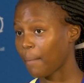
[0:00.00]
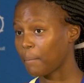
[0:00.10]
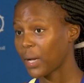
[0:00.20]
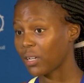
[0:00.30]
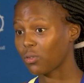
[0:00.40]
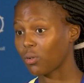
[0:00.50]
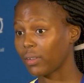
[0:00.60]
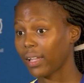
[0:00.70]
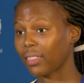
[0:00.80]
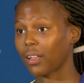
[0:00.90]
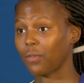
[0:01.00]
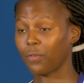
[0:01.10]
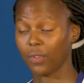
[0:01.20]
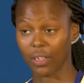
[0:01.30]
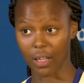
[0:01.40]
but don't let that
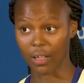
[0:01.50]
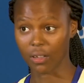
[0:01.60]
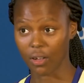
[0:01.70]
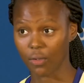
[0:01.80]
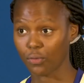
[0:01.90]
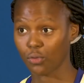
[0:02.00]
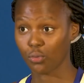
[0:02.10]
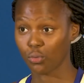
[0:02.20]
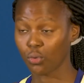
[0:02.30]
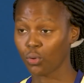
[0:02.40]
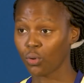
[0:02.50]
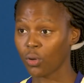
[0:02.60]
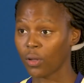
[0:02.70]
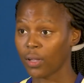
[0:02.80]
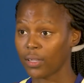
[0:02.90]
fear of you
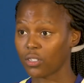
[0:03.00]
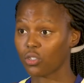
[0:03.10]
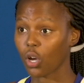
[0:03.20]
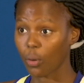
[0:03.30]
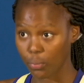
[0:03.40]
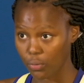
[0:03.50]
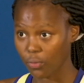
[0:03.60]
stop you